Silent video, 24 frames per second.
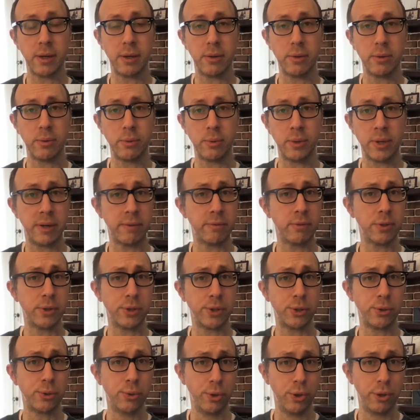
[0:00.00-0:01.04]
whatever is
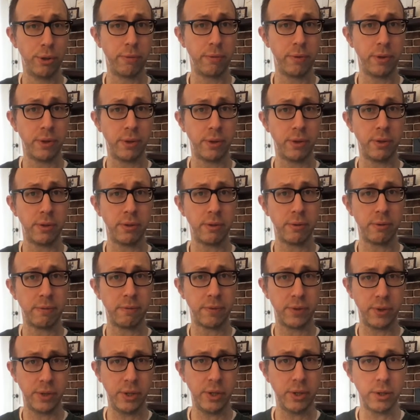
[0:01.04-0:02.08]
truthful
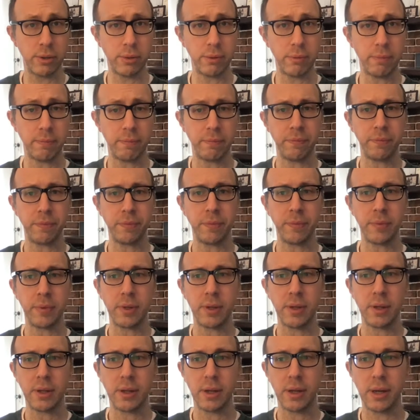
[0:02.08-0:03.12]
for you.
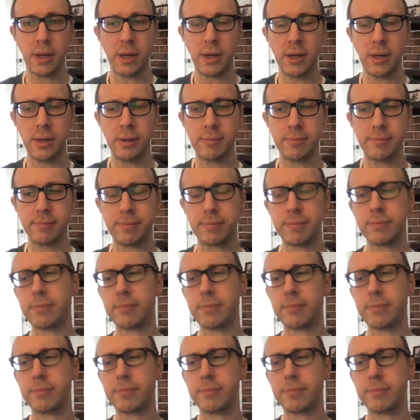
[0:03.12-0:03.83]
Um,